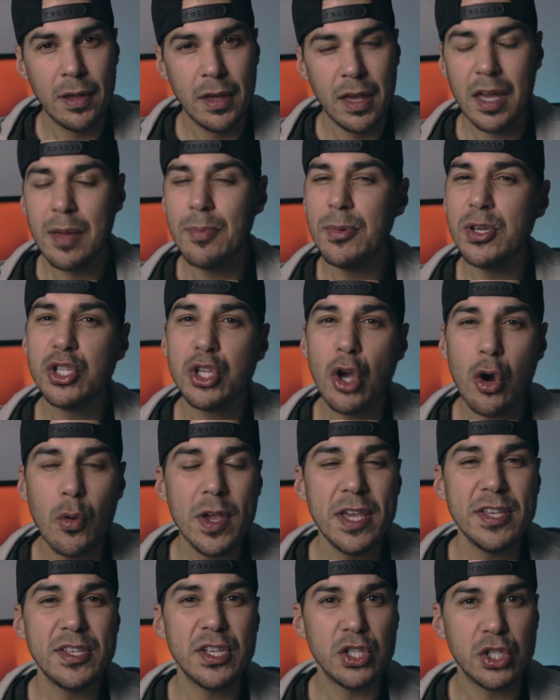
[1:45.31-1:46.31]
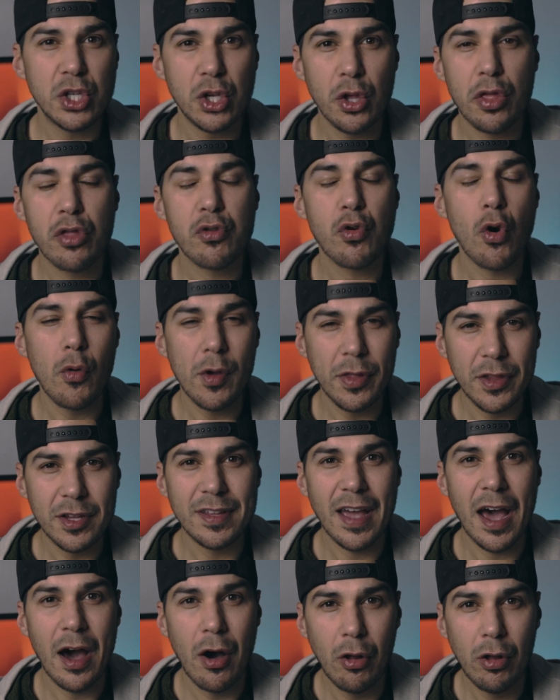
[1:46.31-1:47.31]
It can be so easy to throw in the
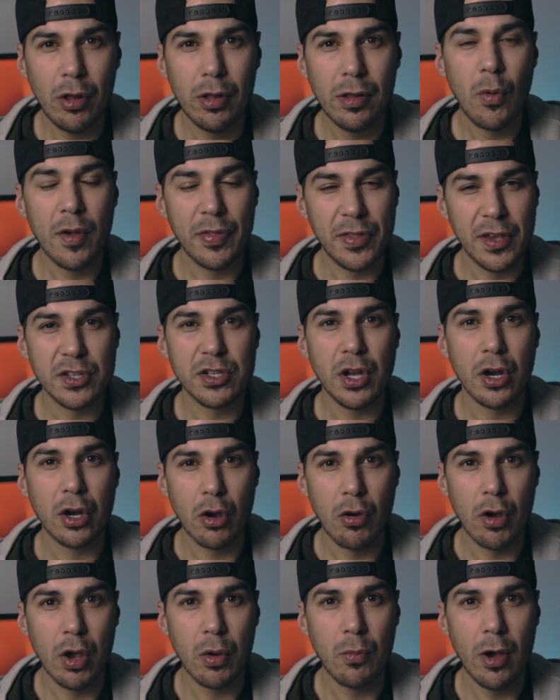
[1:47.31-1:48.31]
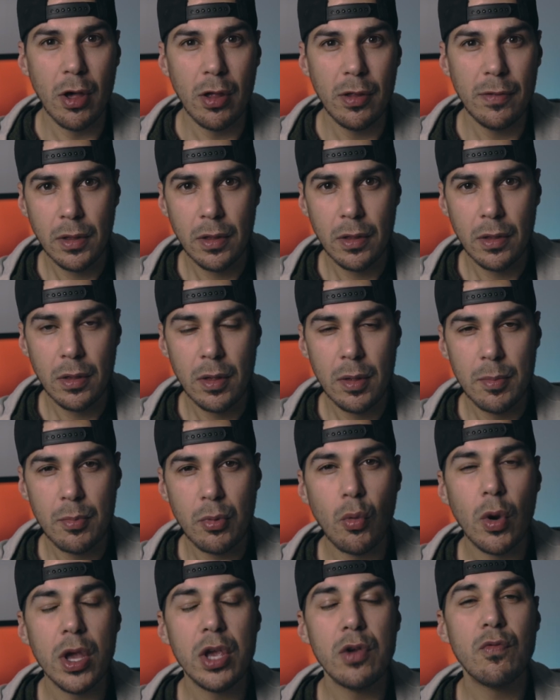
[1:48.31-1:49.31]
towel when things aren't going well,
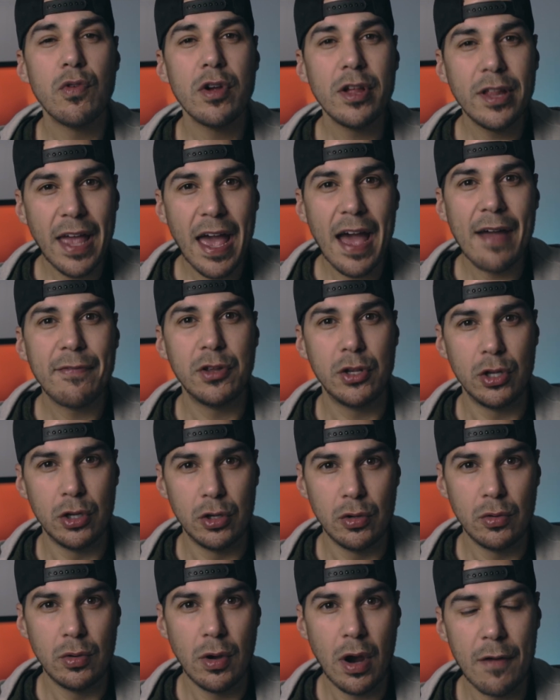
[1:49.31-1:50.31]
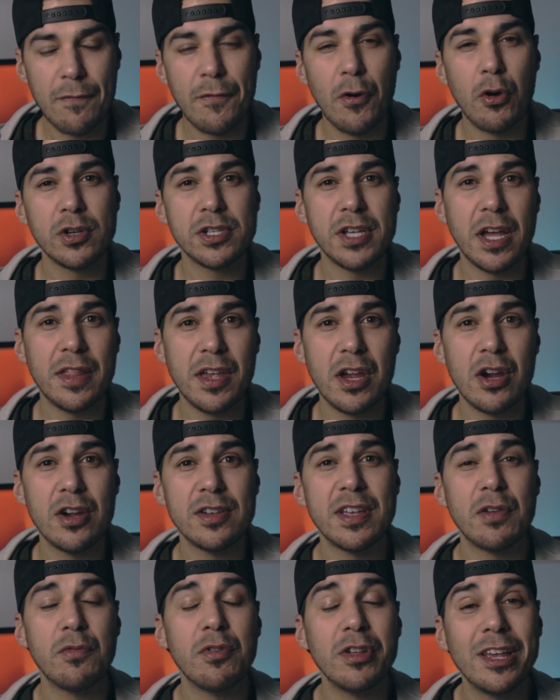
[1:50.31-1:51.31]
but what you really have to do are focus on the
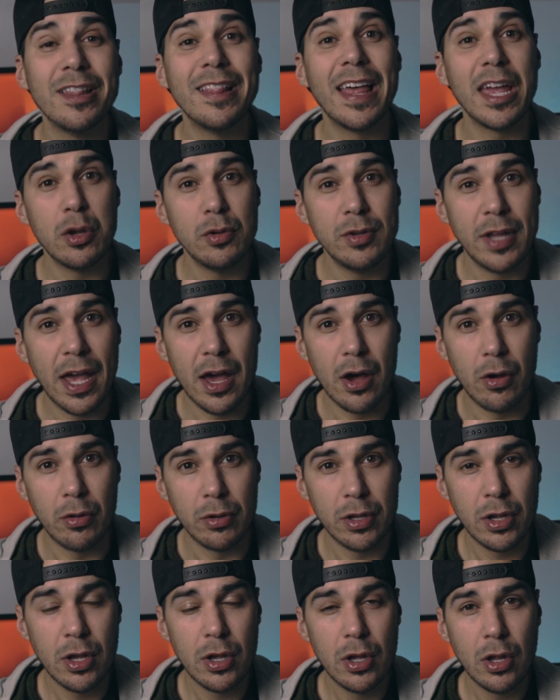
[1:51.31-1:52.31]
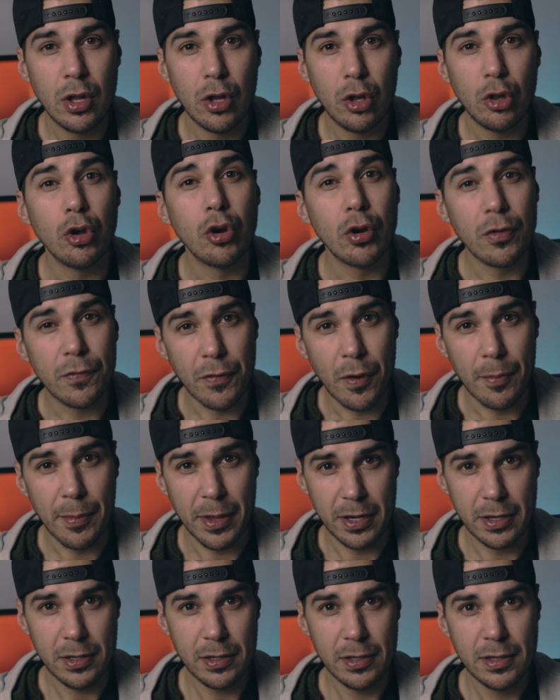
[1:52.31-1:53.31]
areas that really let you down. Learn from it.